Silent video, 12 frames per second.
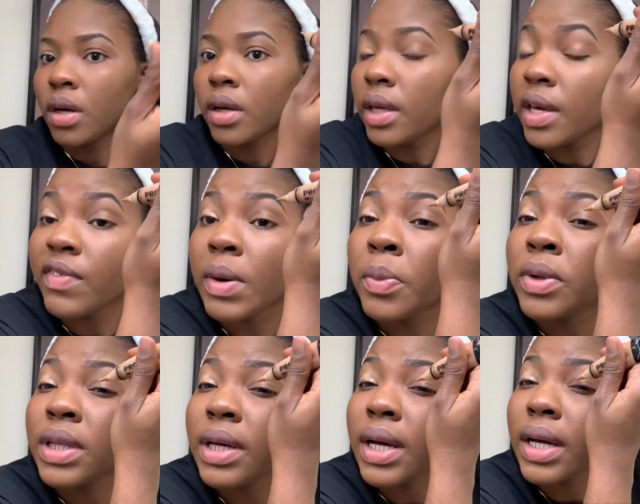You ever put
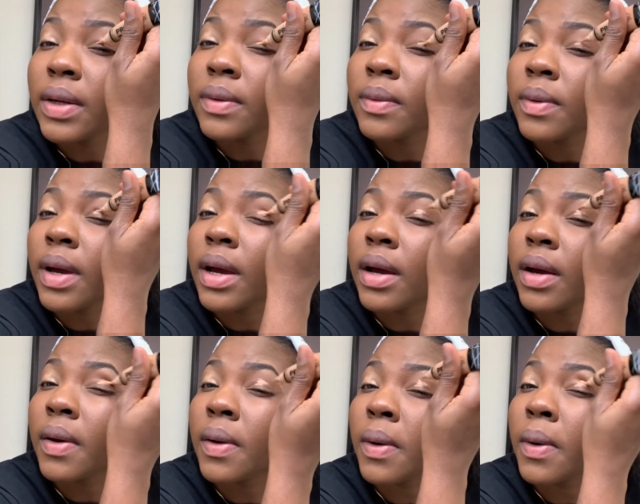on
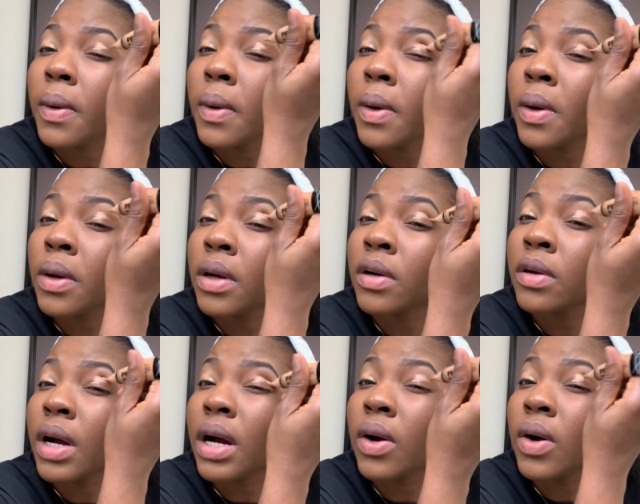the
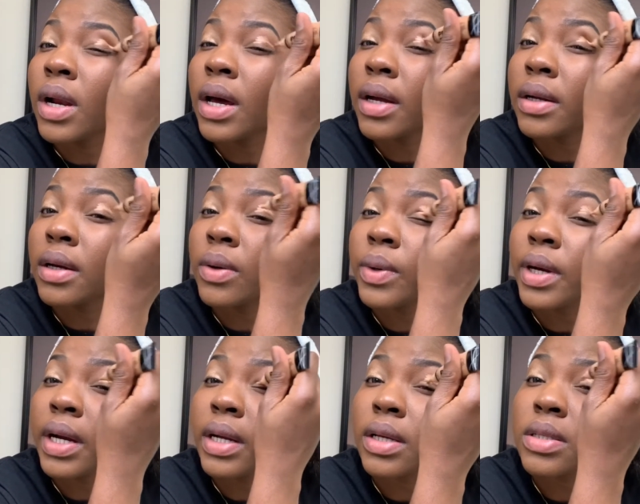wrong color underwear
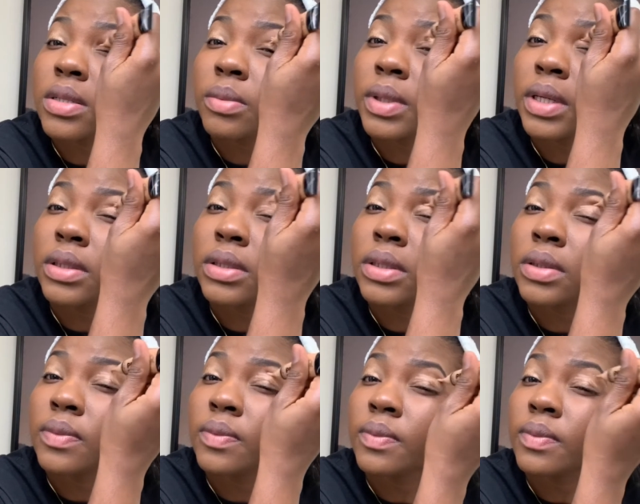under something yet?
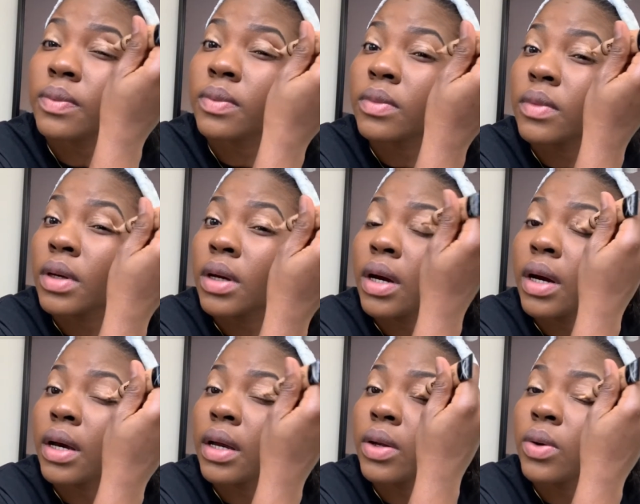
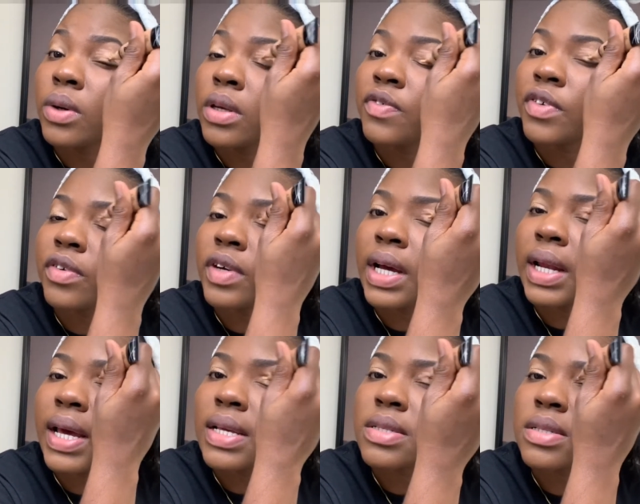And you don't even
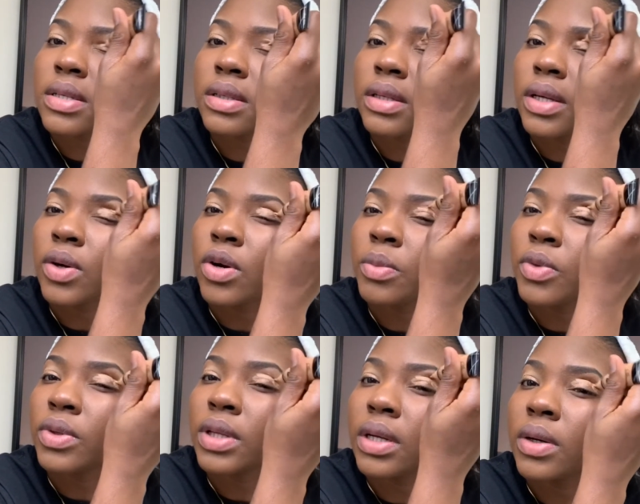realize it's until you come
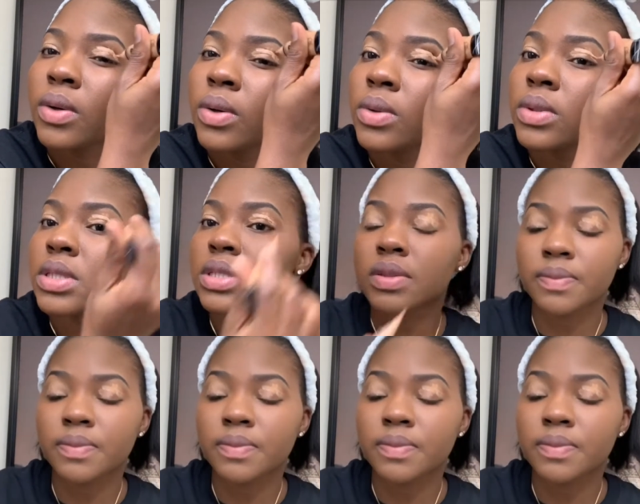out of the house.